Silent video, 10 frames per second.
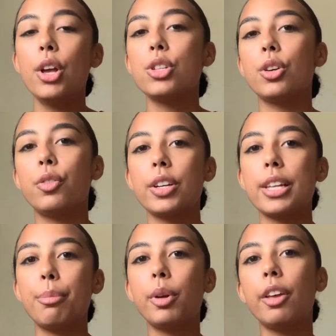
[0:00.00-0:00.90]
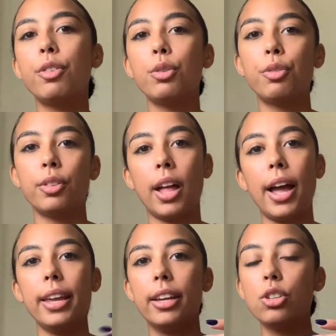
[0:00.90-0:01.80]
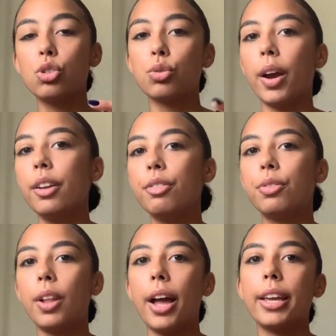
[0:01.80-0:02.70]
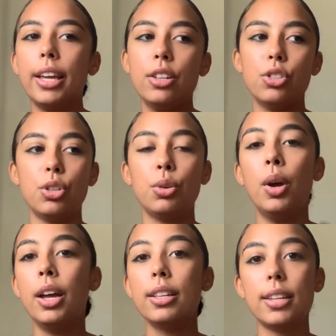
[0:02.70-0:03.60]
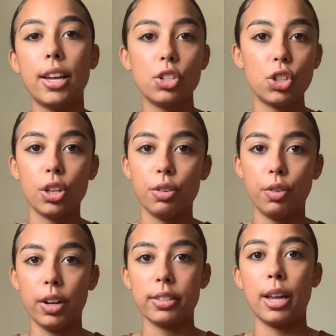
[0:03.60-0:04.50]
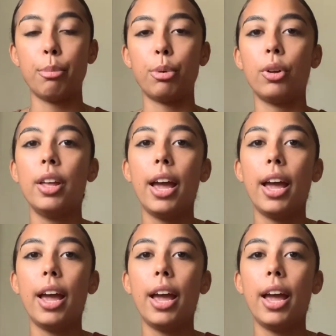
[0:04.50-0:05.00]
So for example, if you fly in, try to fly into Tangier, for example,